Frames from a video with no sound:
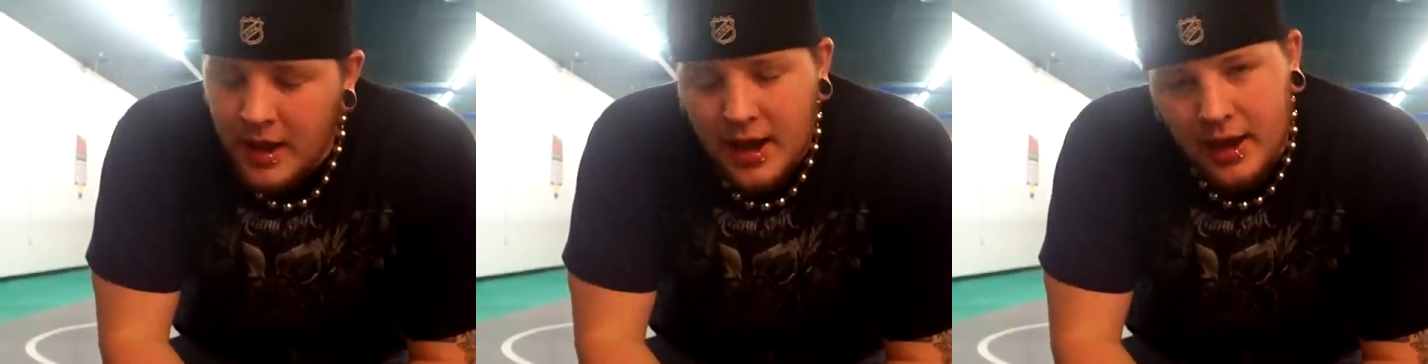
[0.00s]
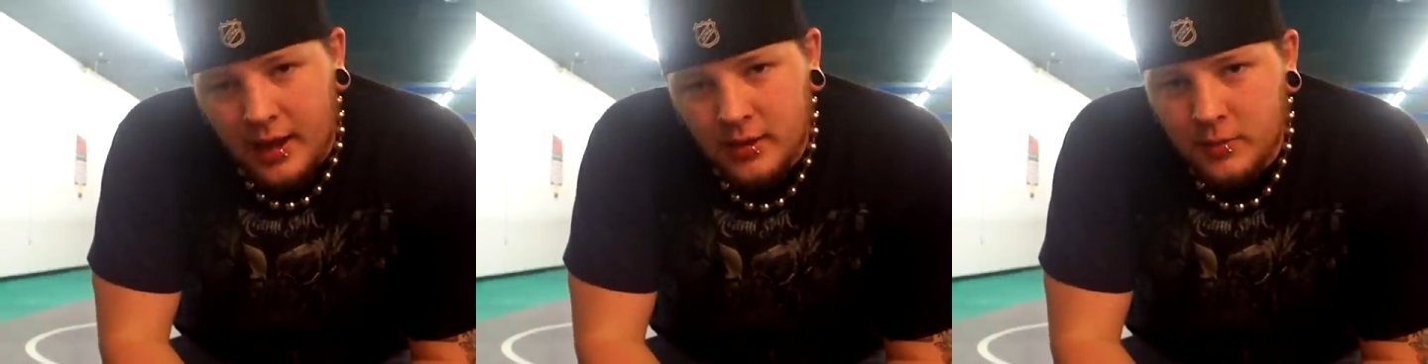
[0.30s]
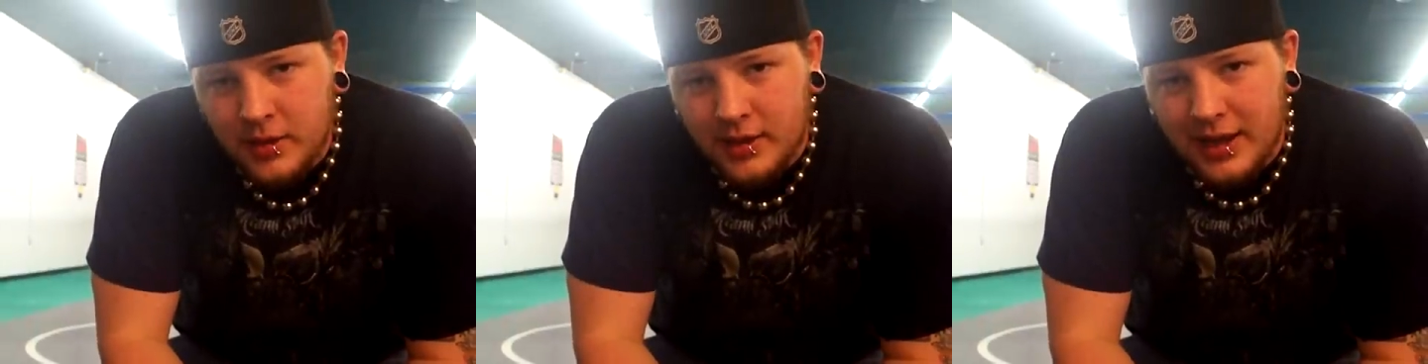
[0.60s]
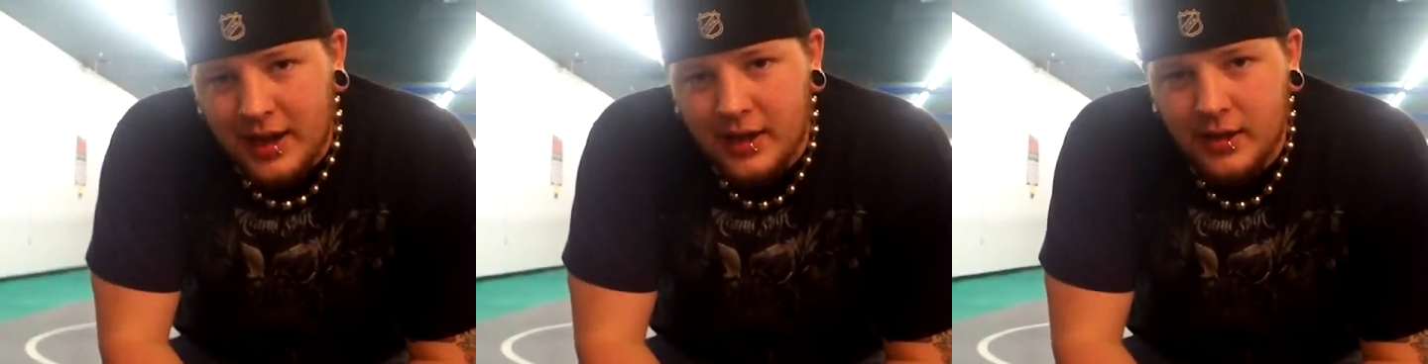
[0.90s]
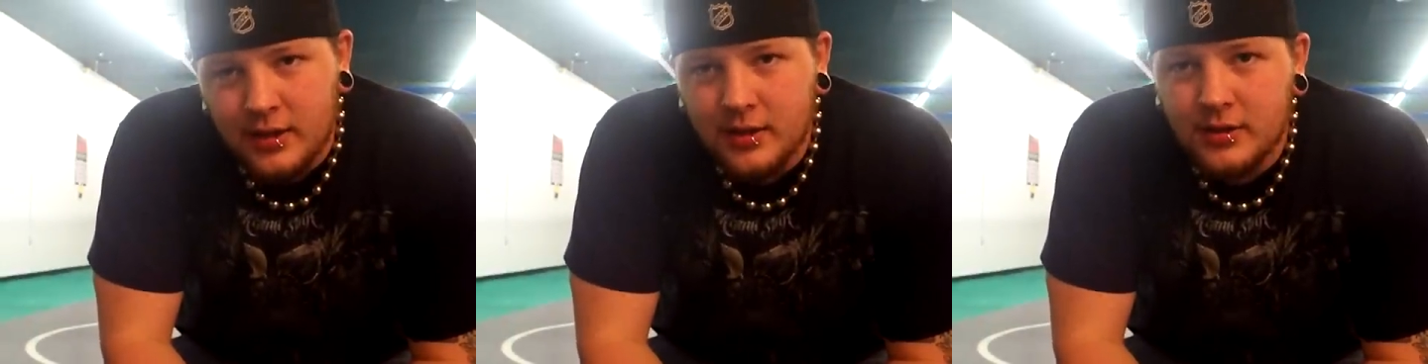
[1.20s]
I hate to be the guy
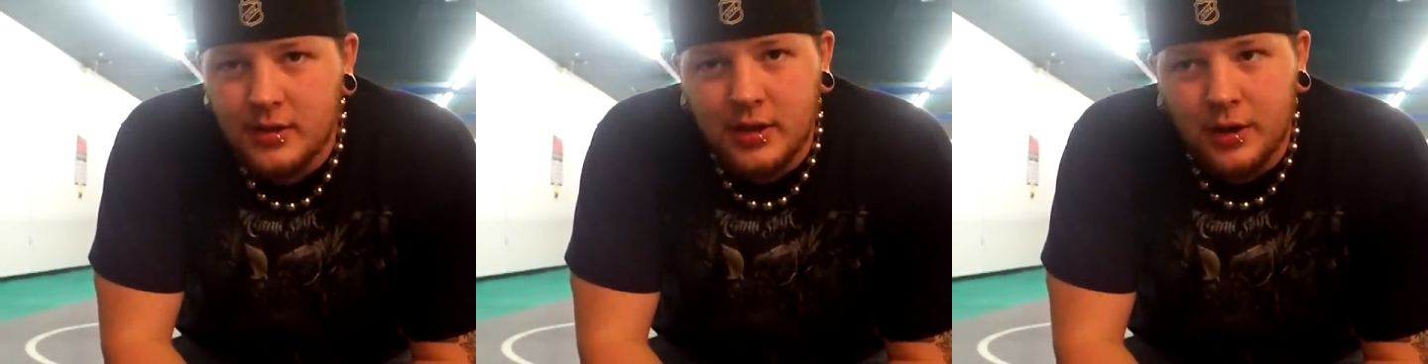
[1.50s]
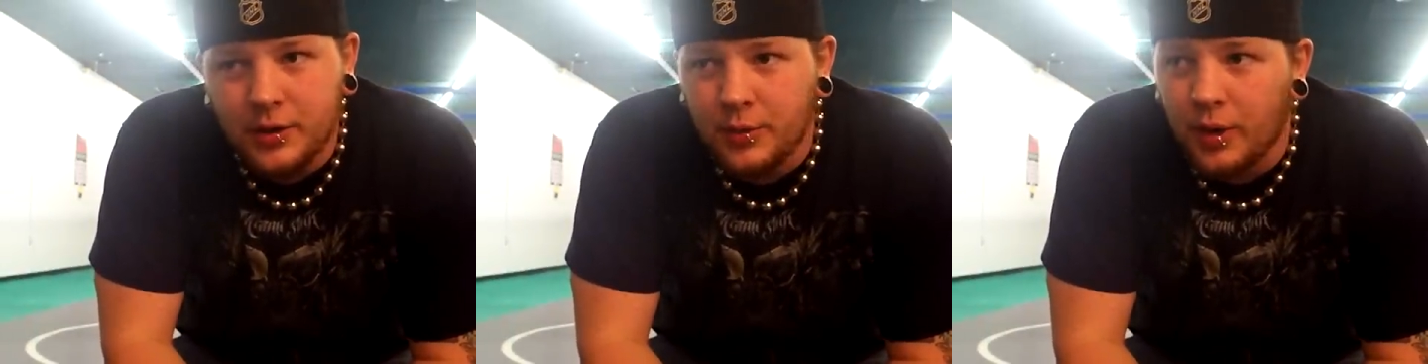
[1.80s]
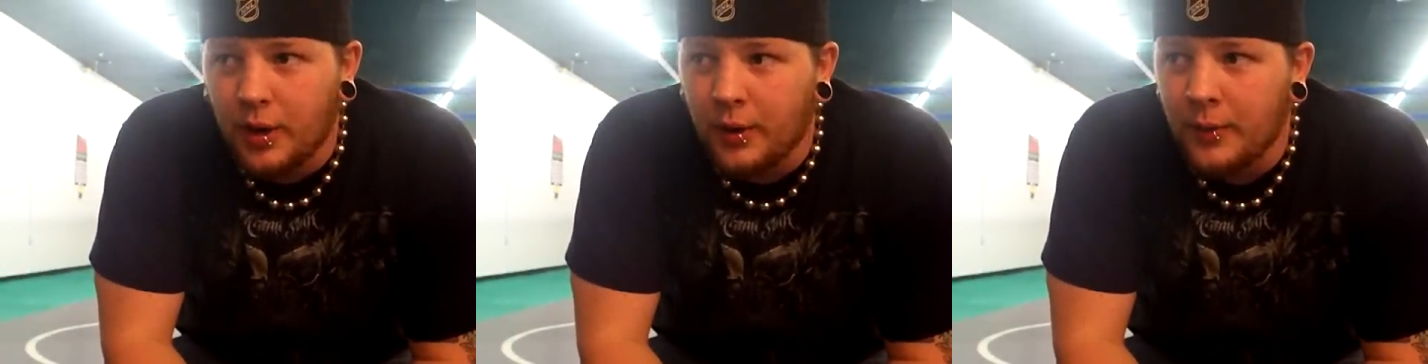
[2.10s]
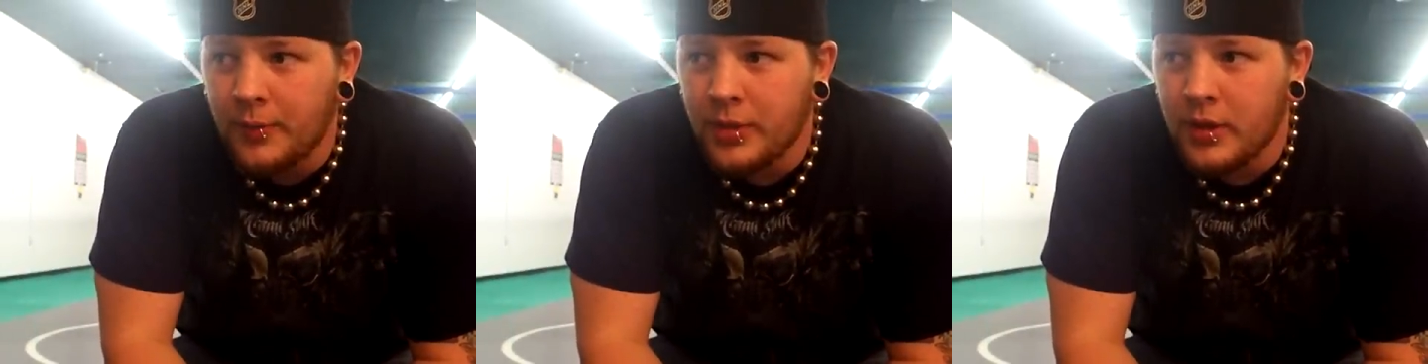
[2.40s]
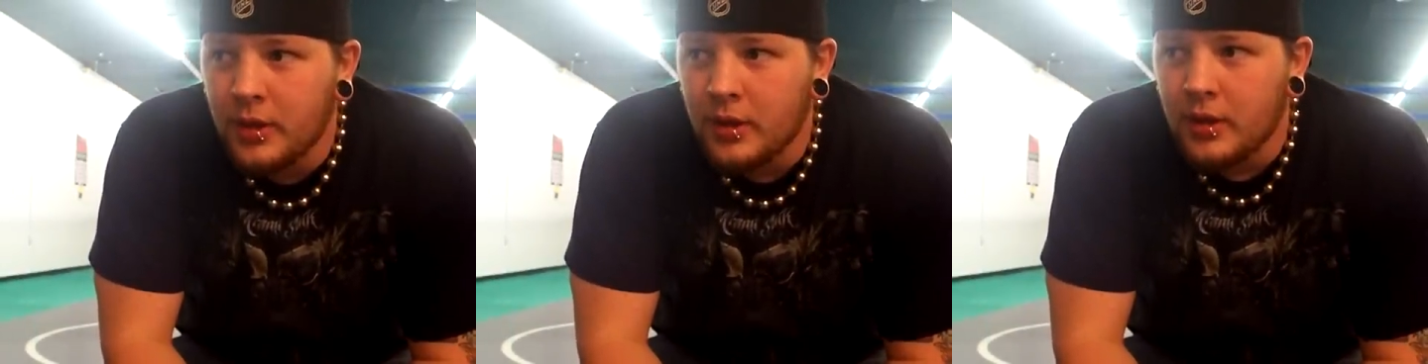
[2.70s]
to tell you all
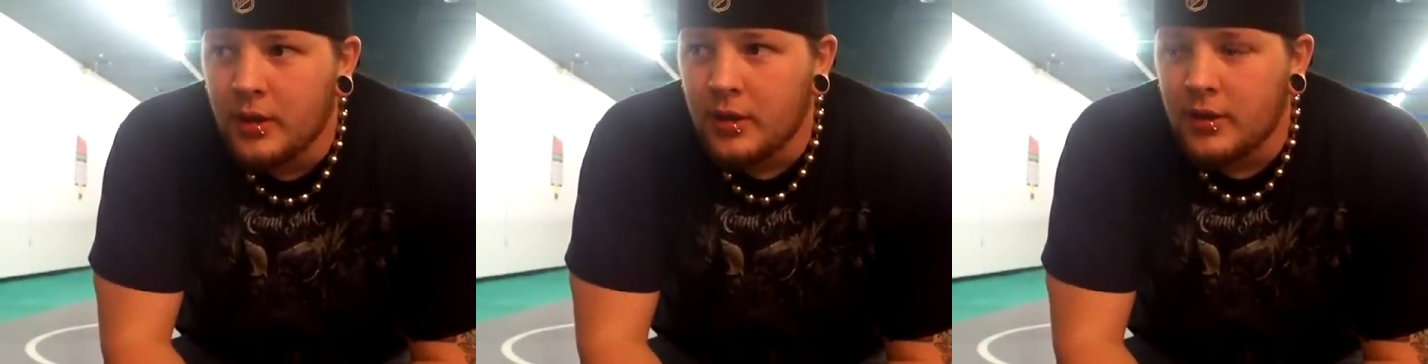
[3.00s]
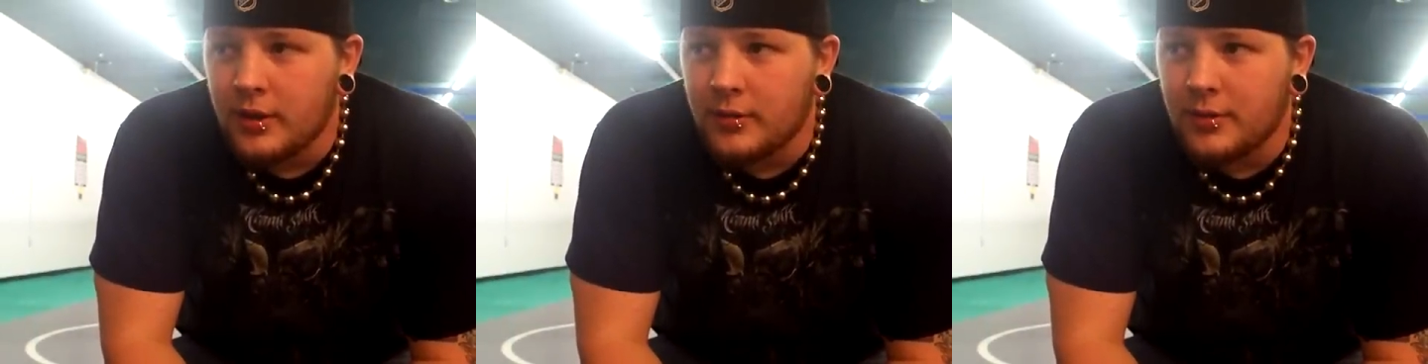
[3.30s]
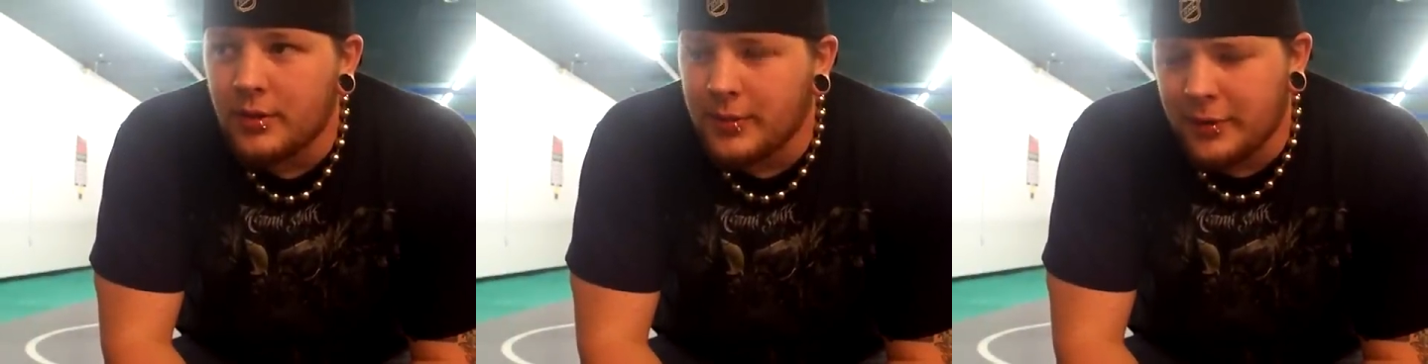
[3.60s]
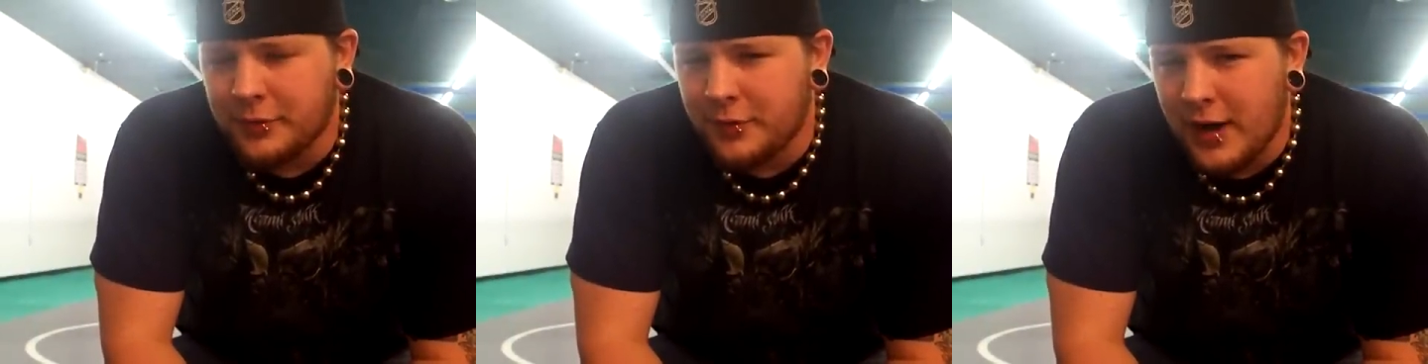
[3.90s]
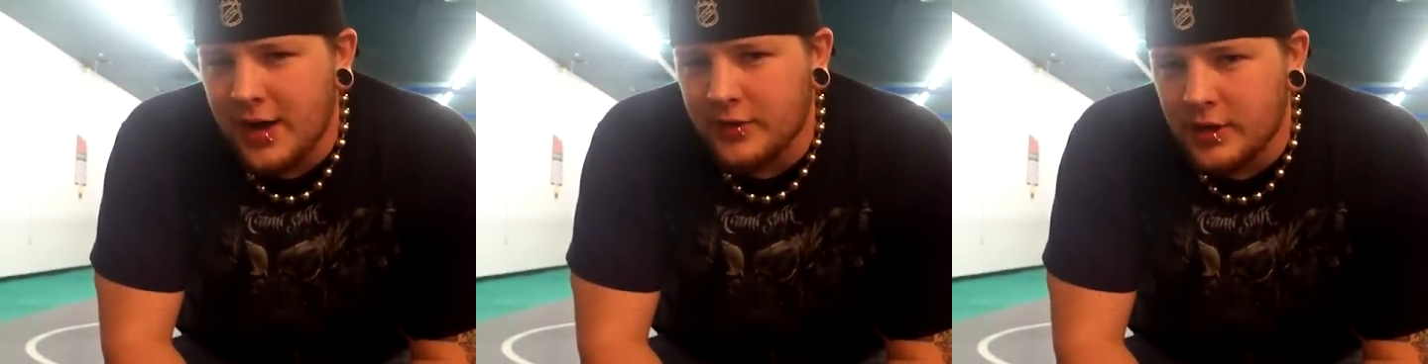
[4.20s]
about
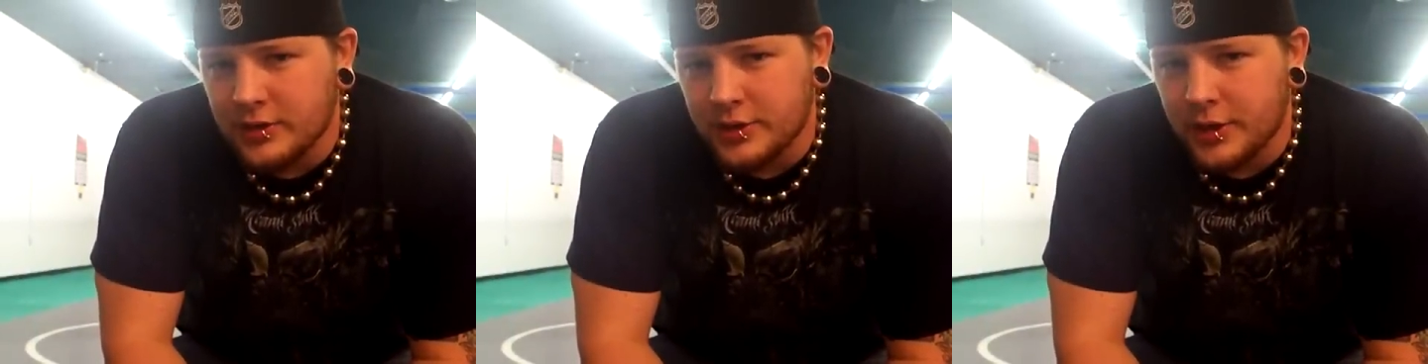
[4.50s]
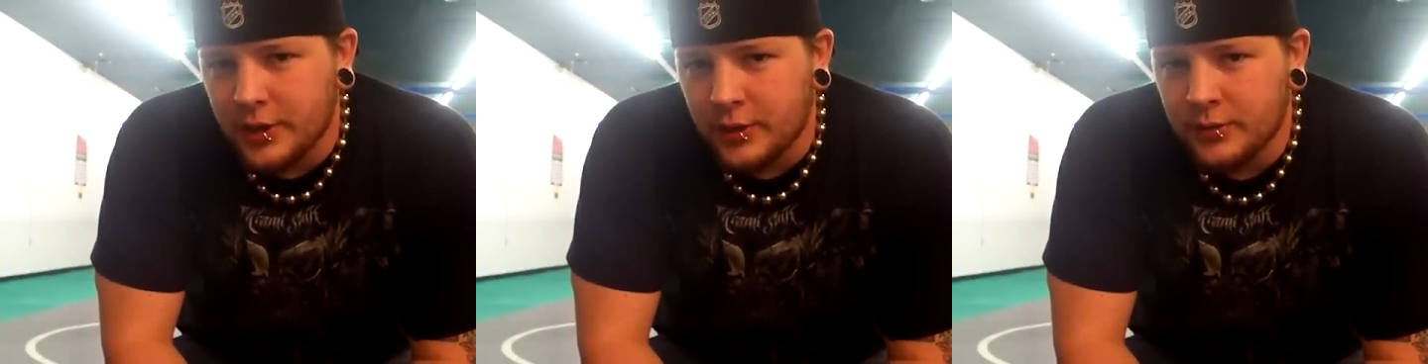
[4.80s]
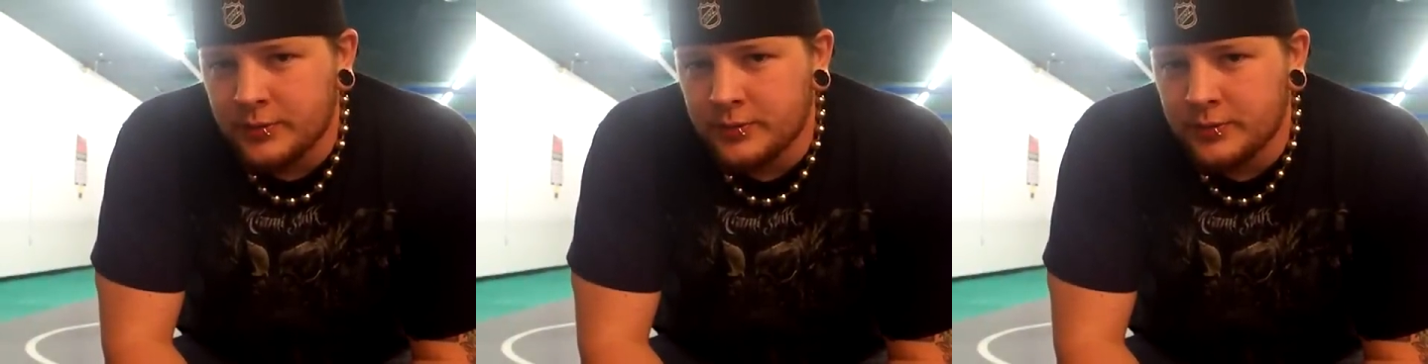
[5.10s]
5 years ago